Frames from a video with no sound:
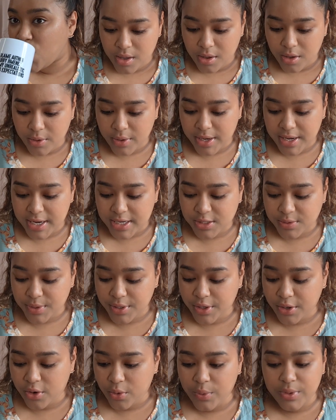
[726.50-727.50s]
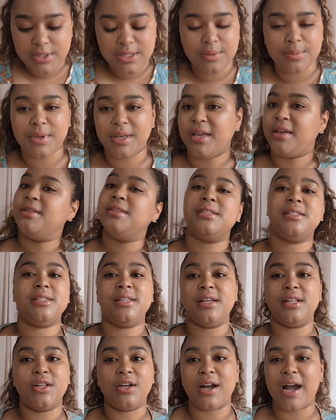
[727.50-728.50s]
Okay, next we're gonna go with some
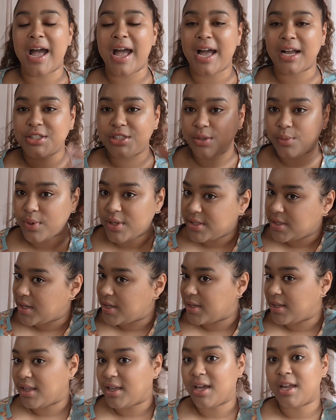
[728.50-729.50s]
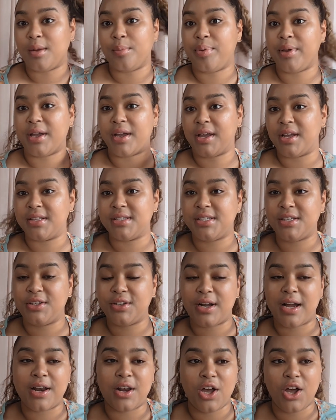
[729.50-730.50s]
concealer. I actually wasn't gonna pick a
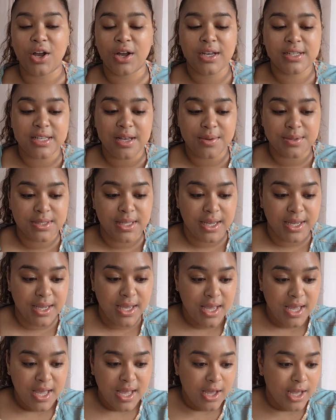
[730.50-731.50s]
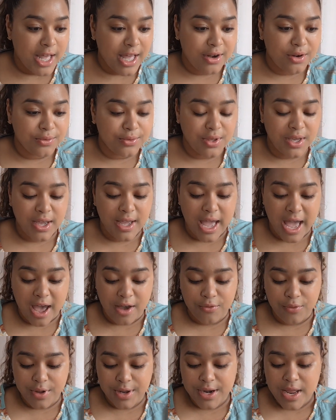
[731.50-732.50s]
concealer at all because I was like, I don't think I
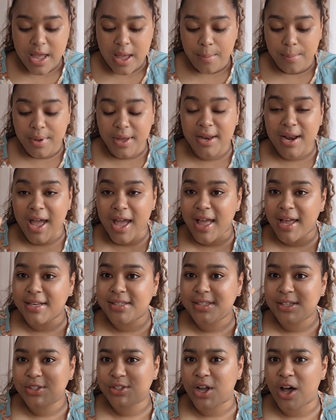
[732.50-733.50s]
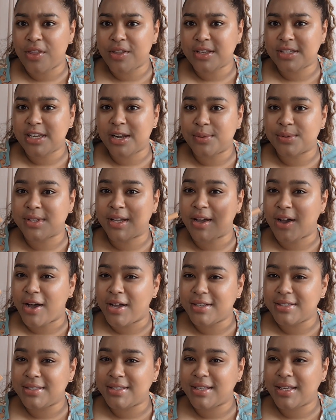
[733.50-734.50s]
have one. But I honestly saw these and I was like,
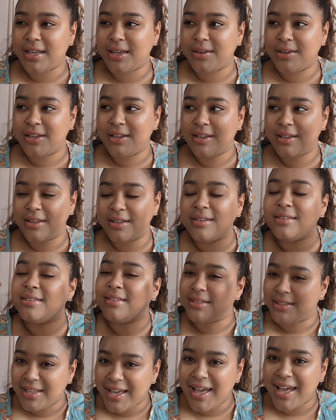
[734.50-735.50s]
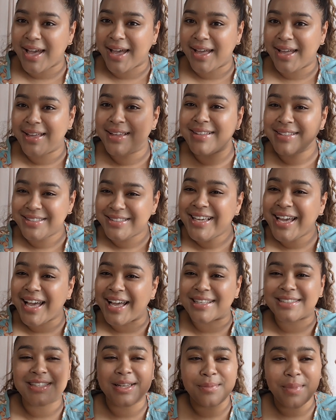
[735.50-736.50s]
honestly, yeah,
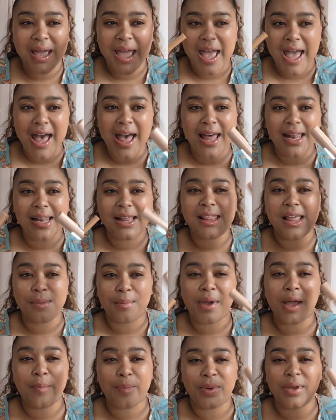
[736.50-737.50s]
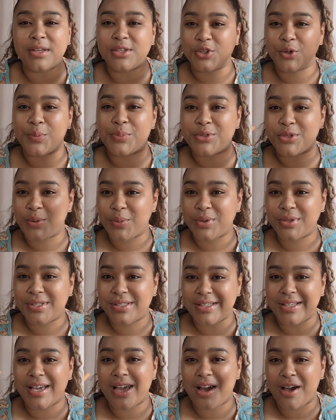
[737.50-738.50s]
yes. In my head, they might be dupes. So we'll
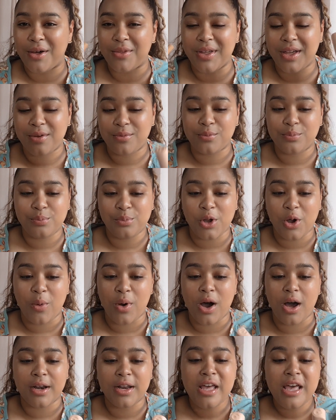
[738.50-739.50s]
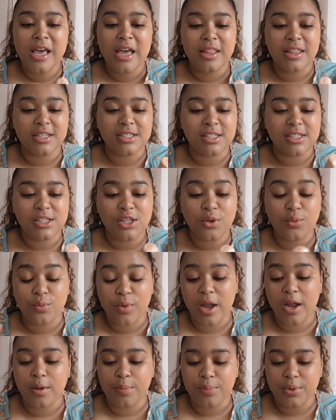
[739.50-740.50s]
see how they go on. This is the
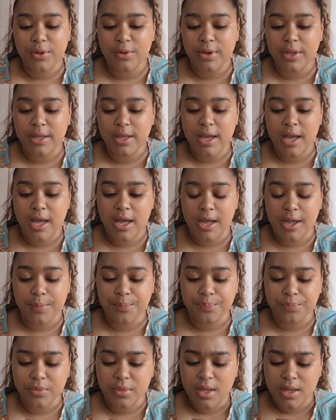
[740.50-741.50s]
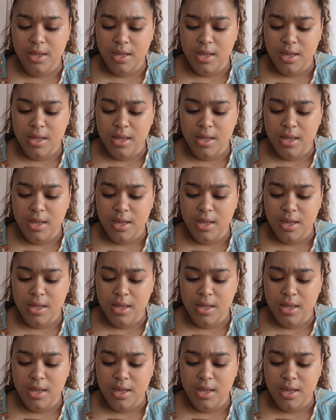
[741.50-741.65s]
Rare Beauty Under